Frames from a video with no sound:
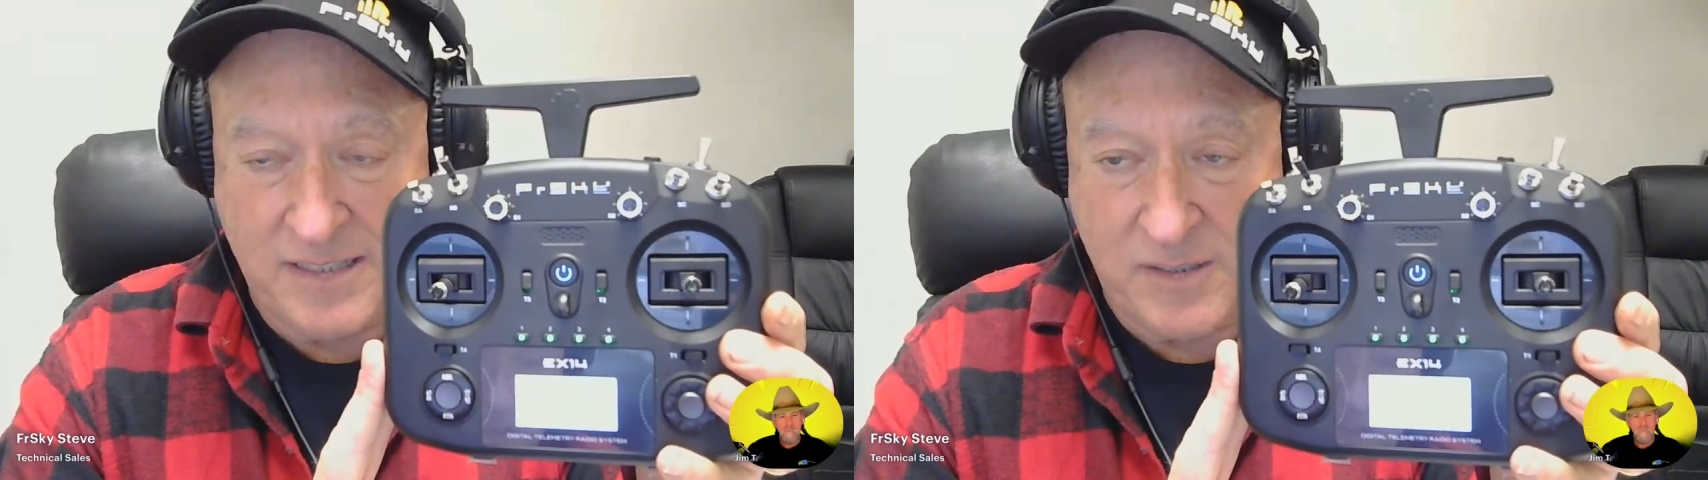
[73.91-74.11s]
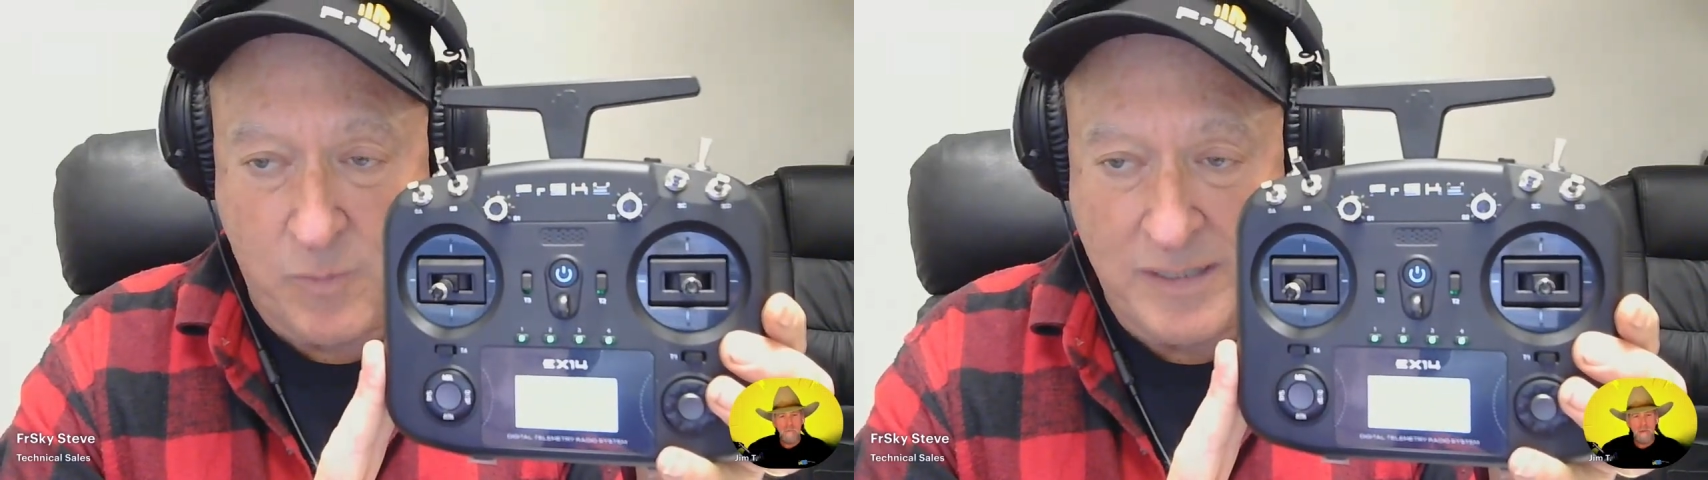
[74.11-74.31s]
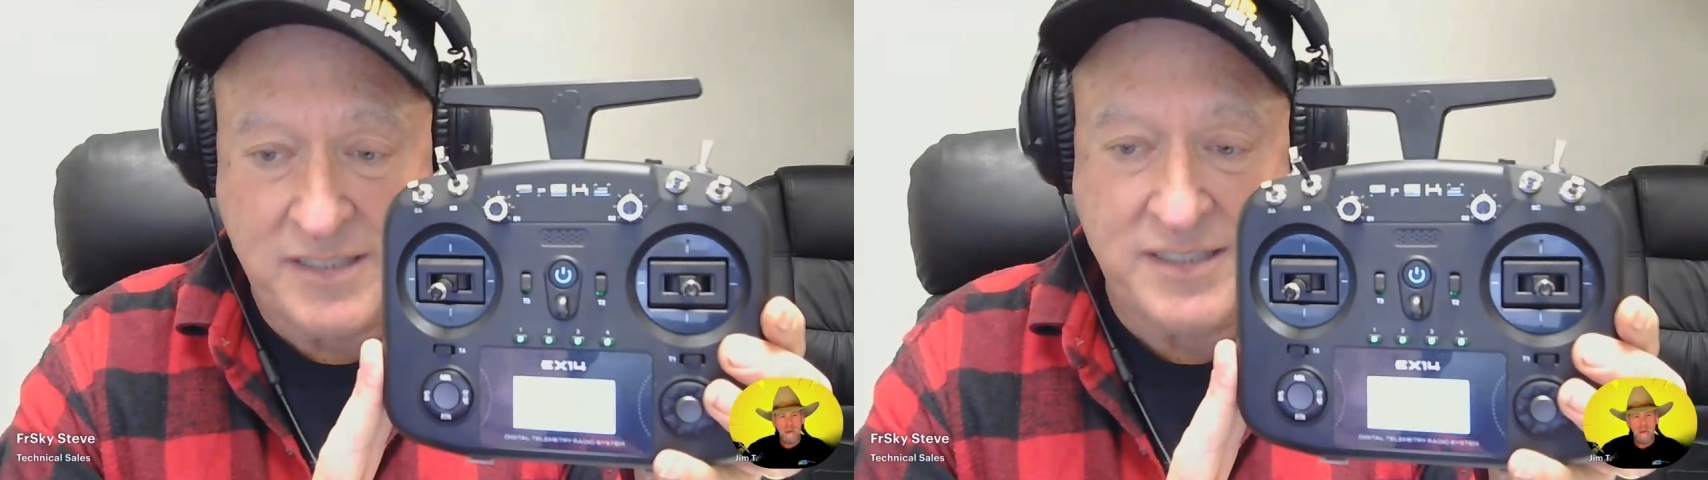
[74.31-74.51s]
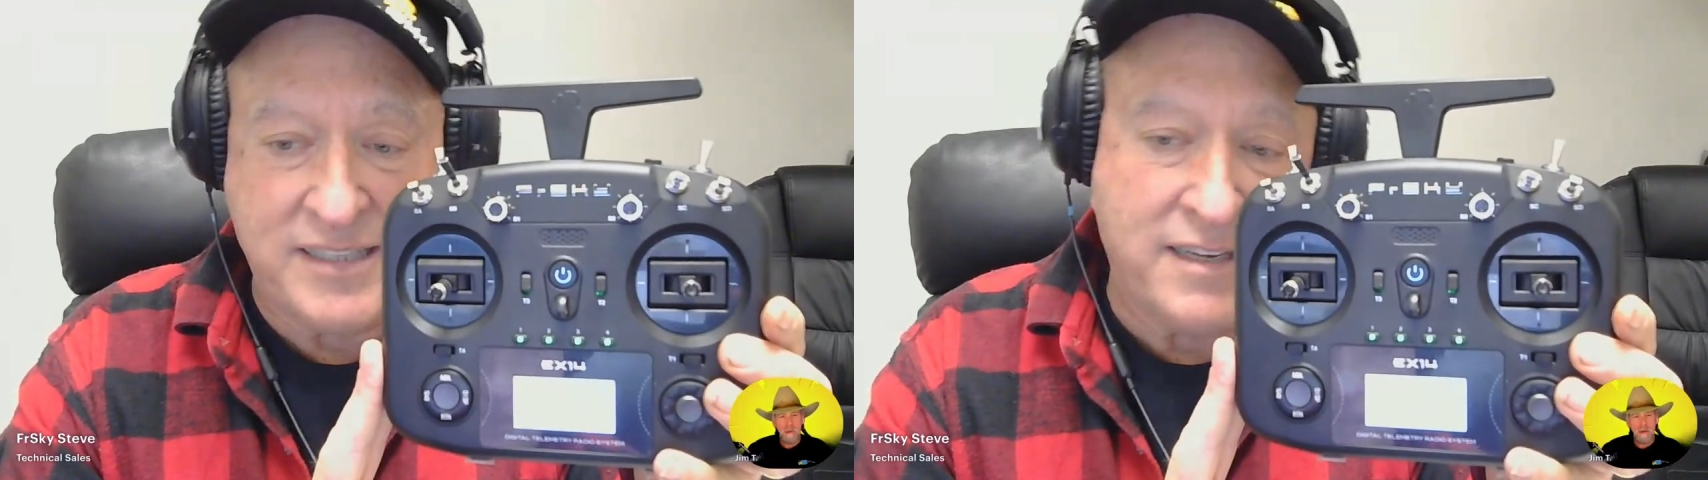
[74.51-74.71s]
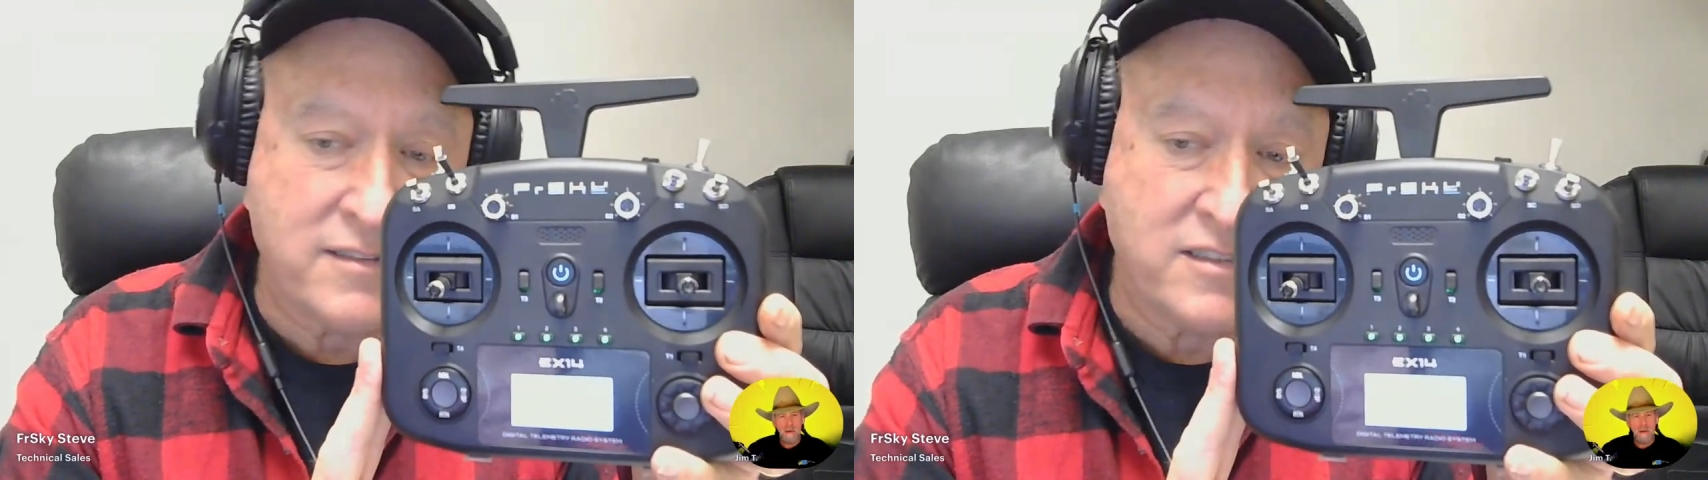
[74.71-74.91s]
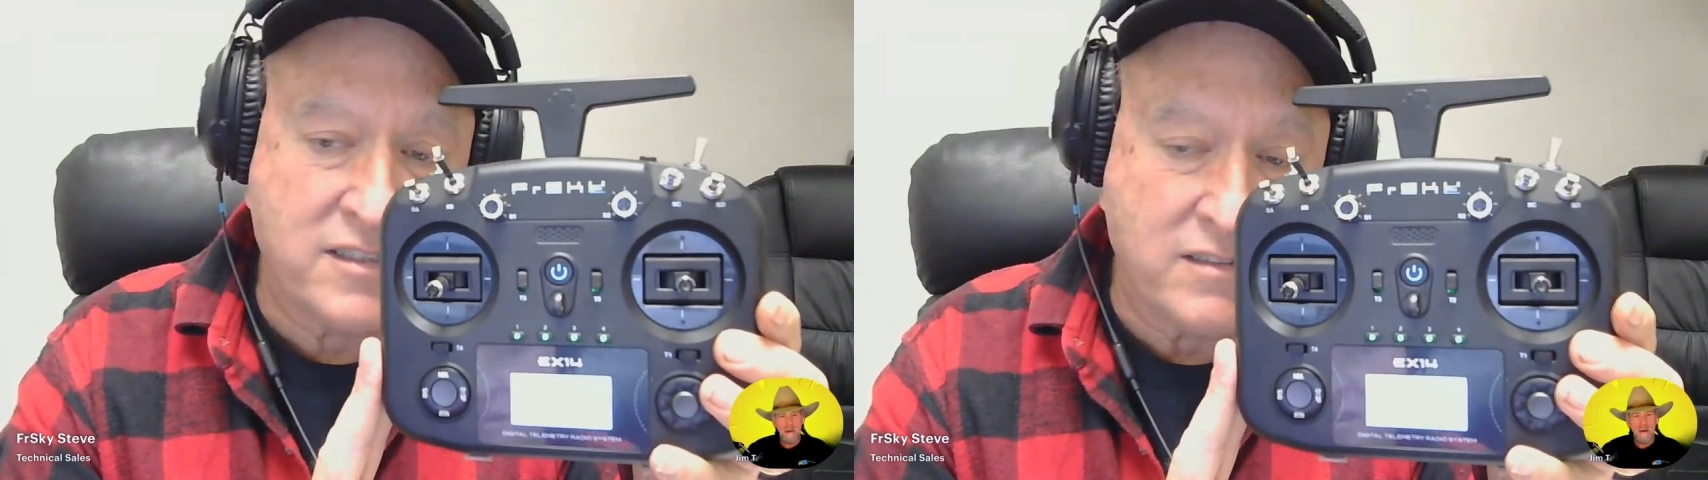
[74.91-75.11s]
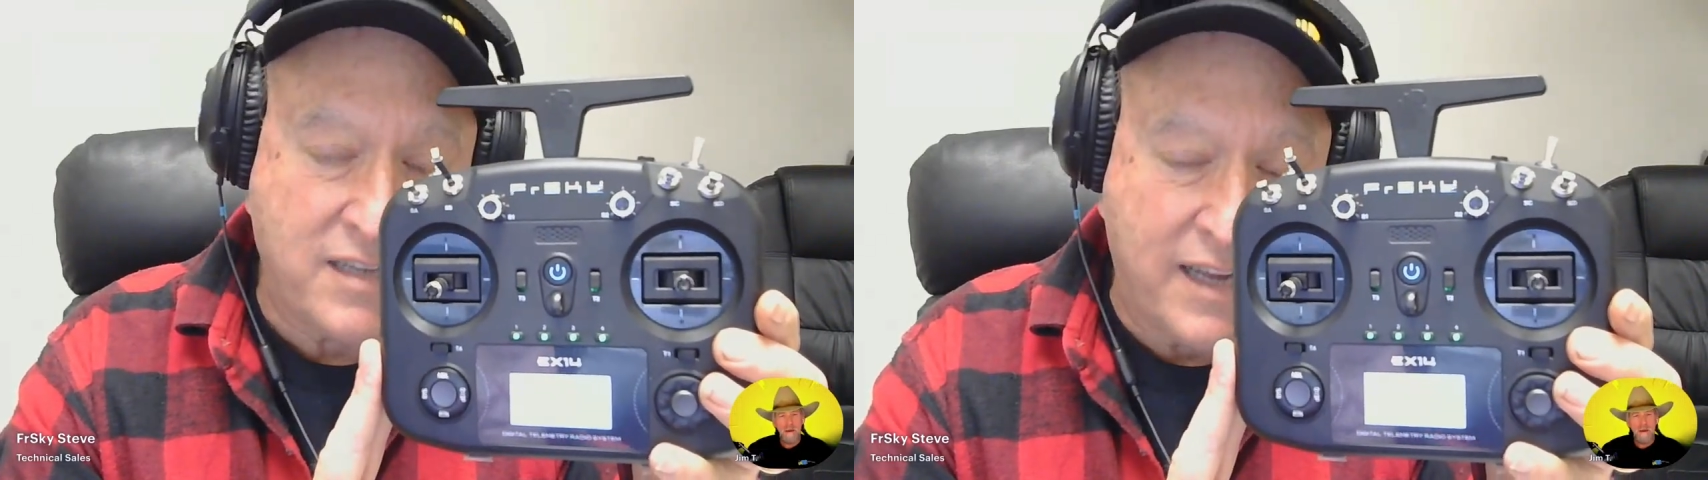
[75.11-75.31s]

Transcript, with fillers: is when sales start to